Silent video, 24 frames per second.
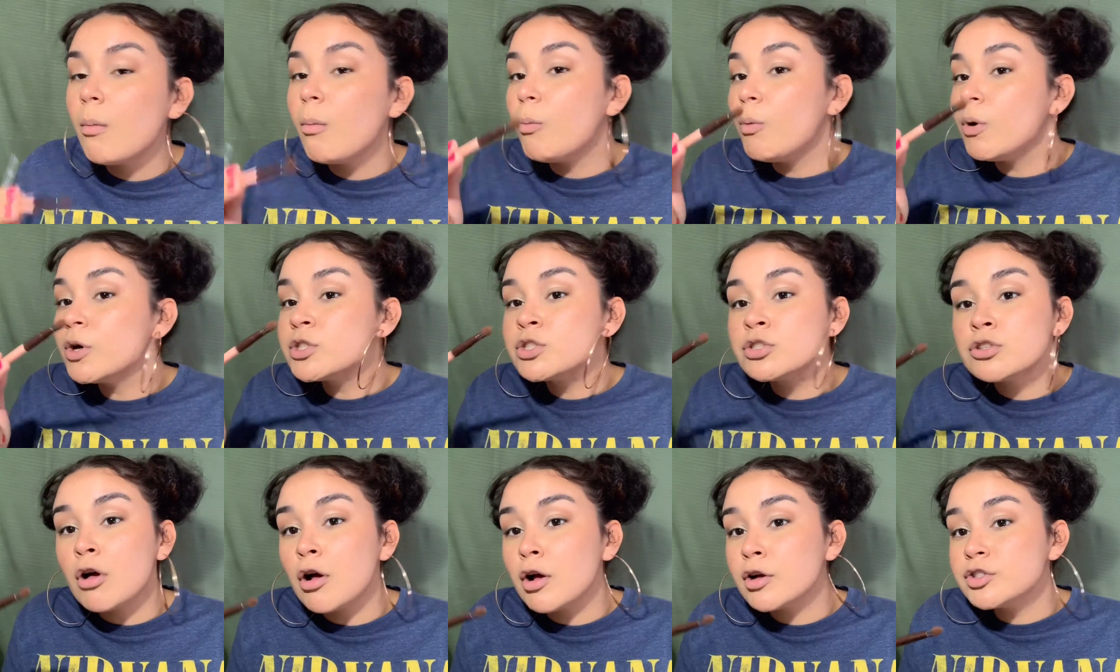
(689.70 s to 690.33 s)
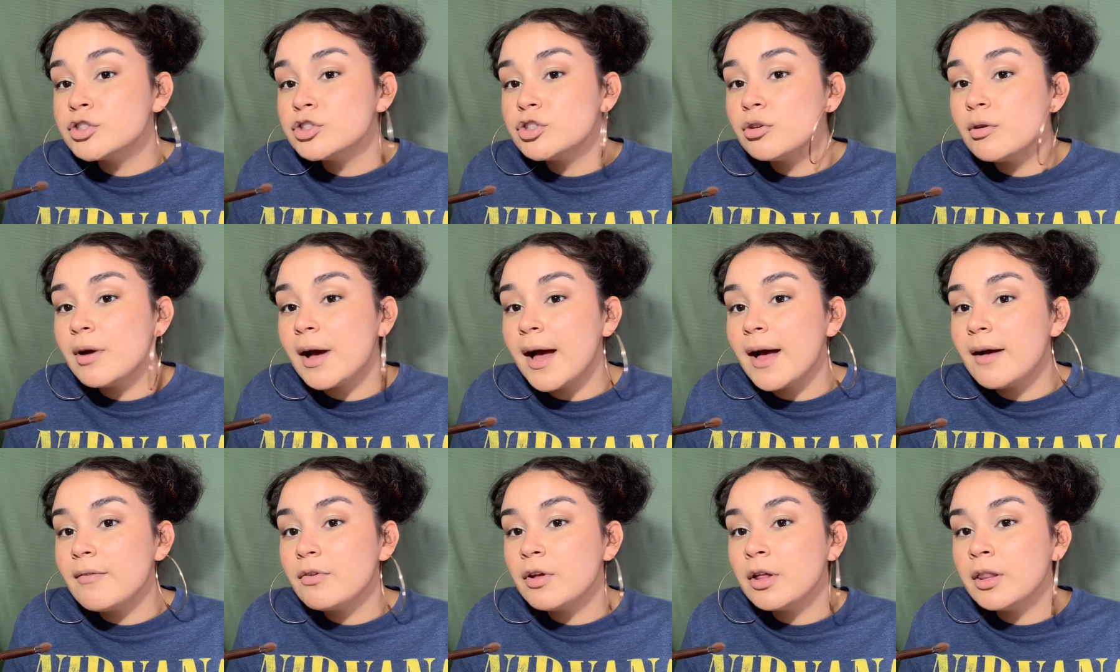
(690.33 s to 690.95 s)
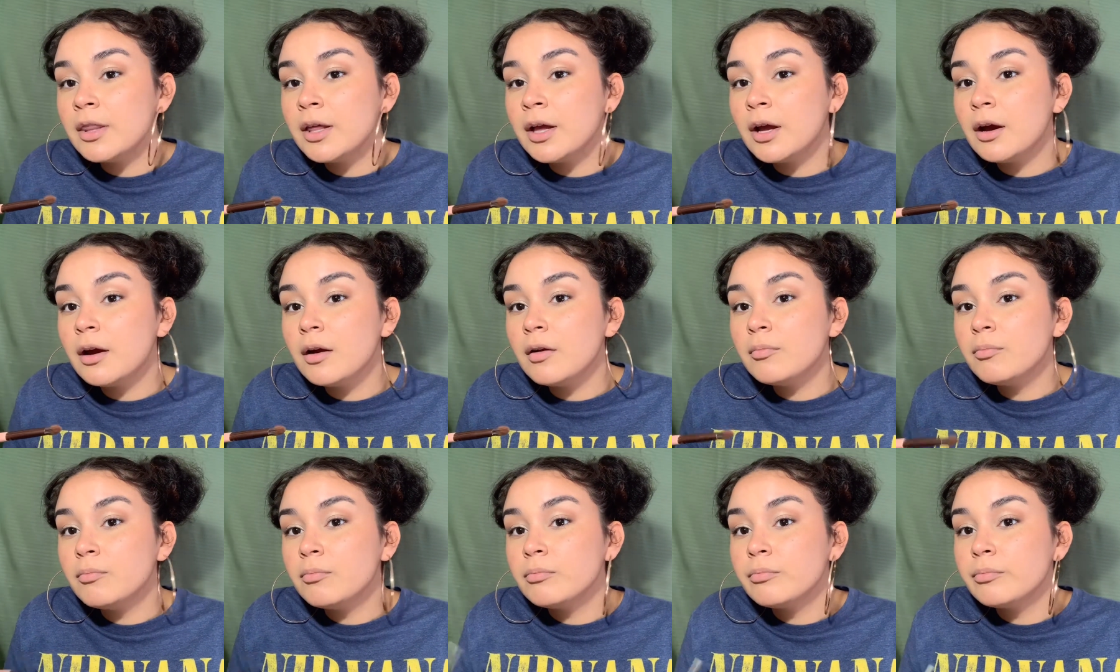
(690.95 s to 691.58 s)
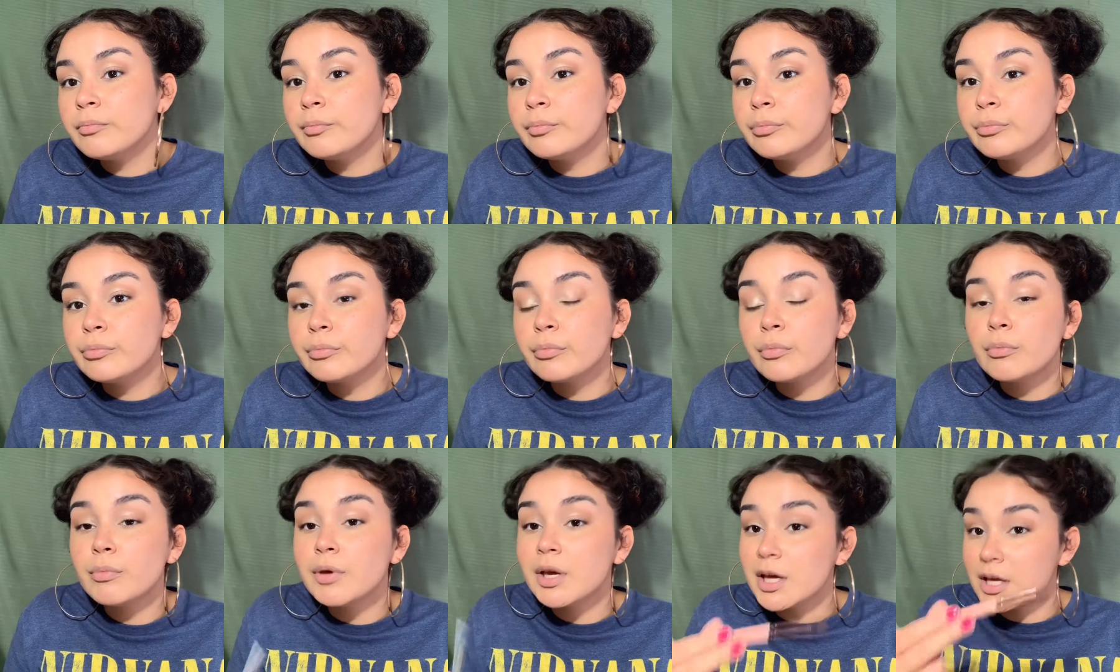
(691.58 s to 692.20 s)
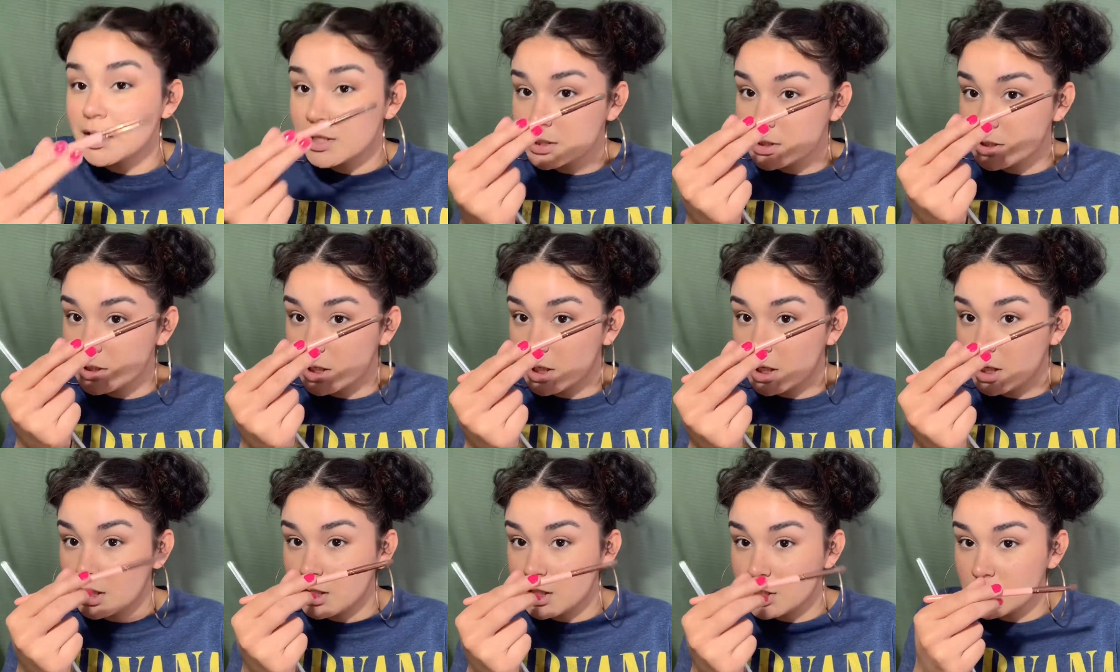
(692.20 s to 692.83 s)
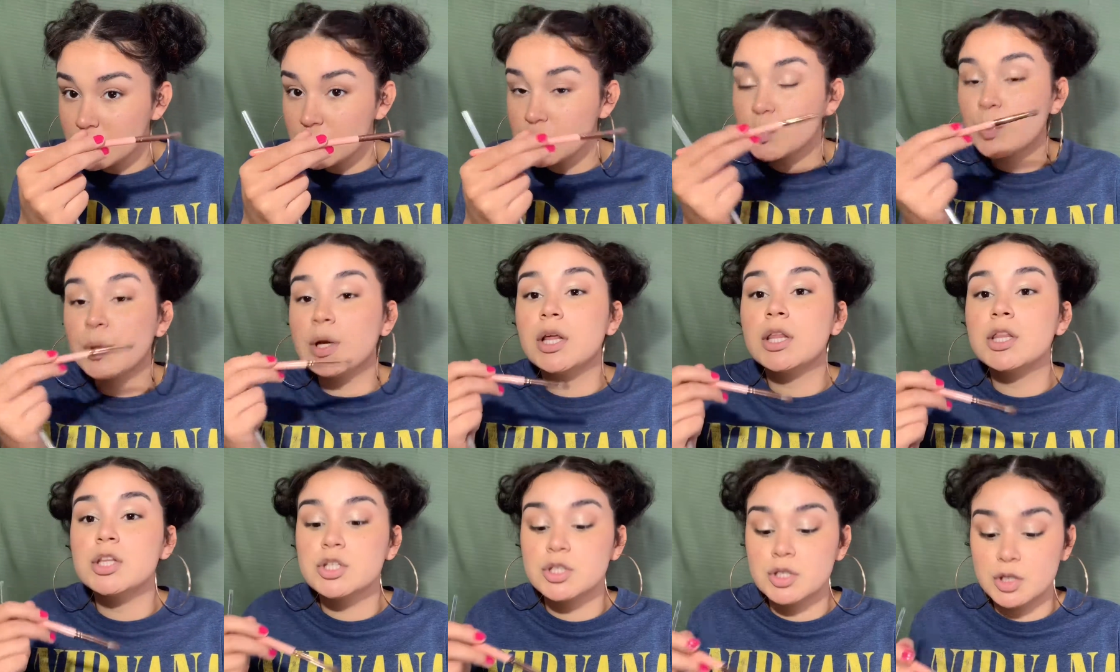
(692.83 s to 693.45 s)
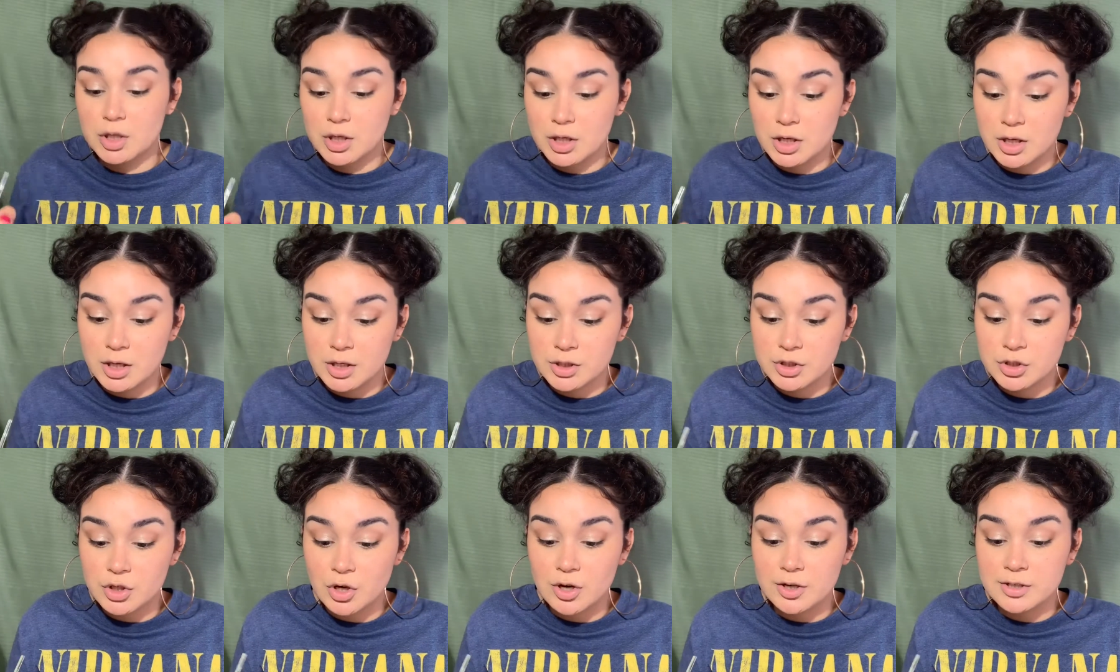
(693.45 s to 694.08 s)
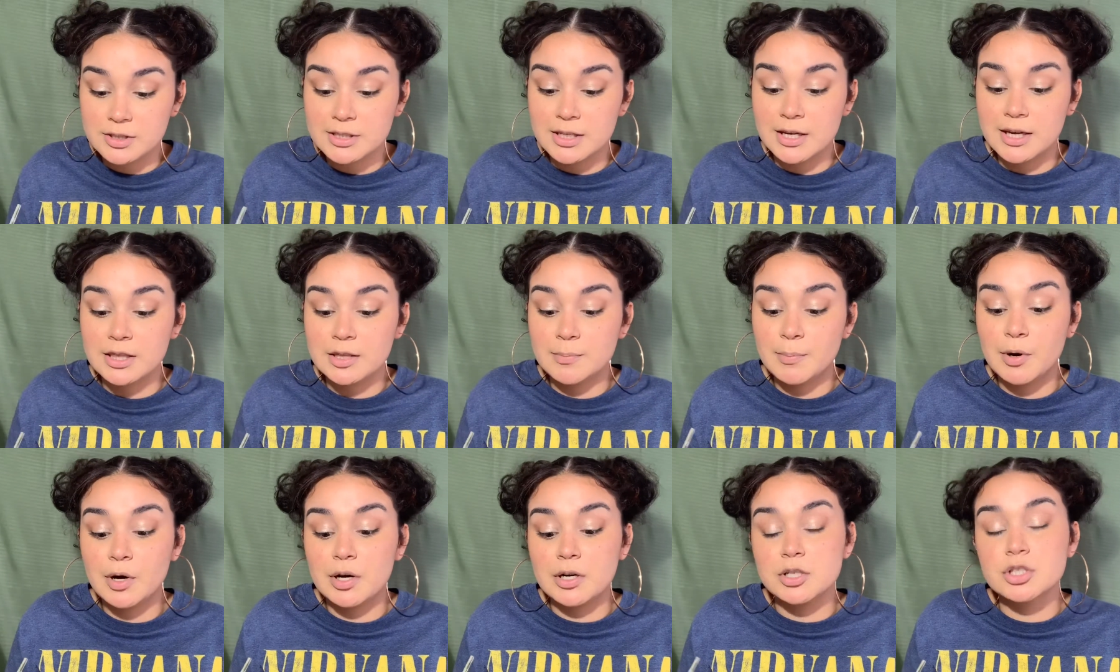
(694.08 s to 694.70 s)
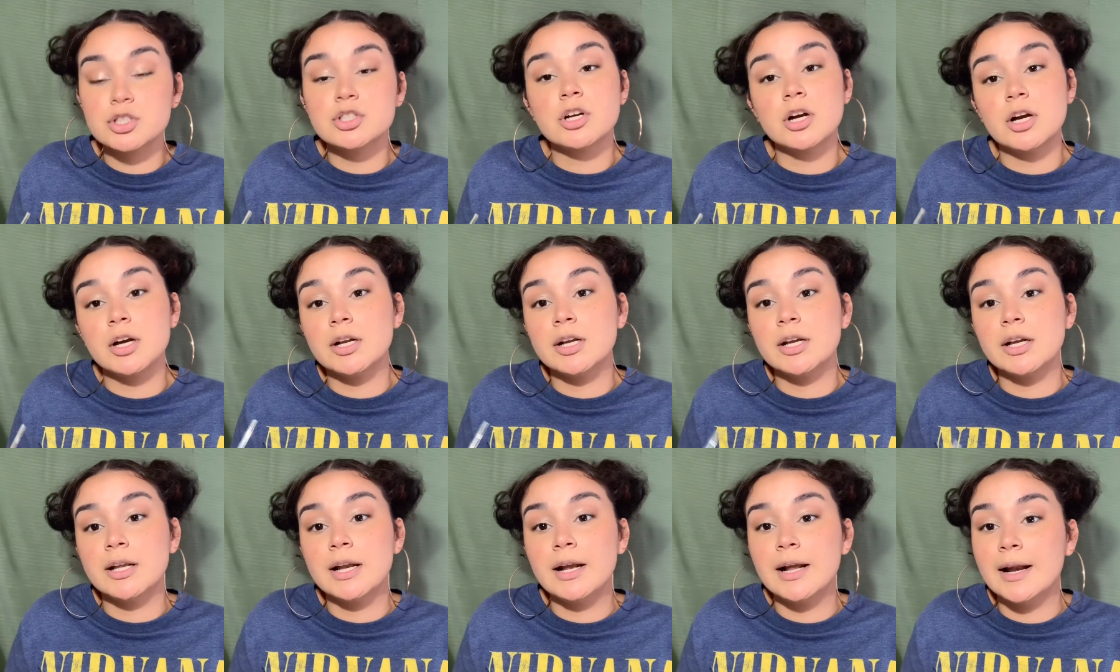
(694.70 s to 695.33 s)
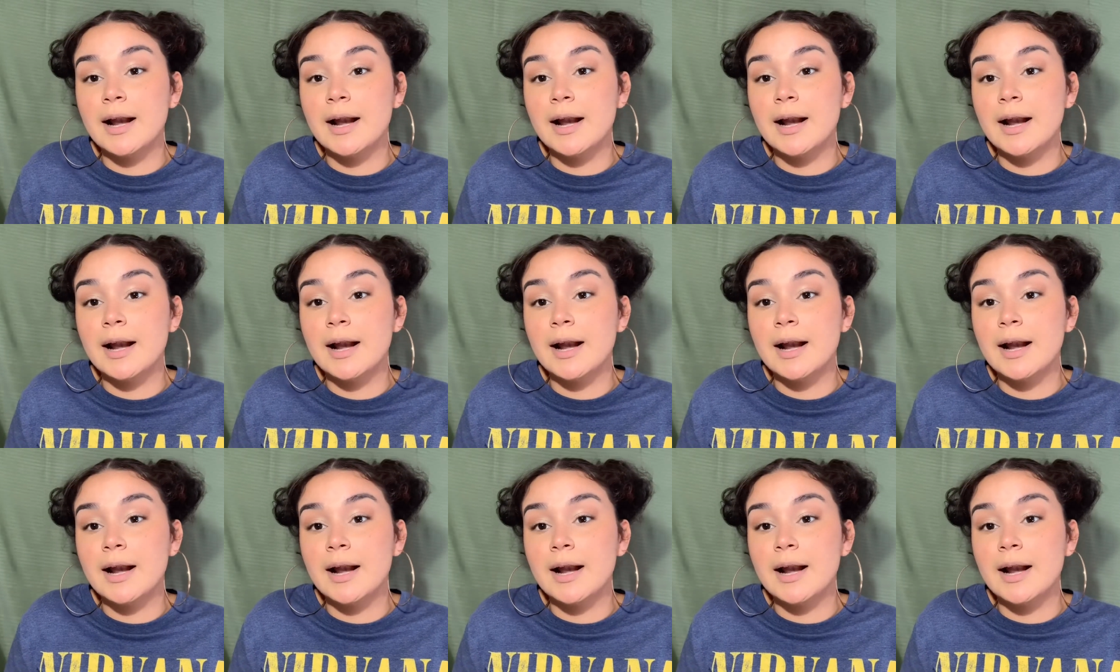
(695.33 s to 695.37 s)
what songs do you have on there? Because this is one of the uh, songs to get the party started.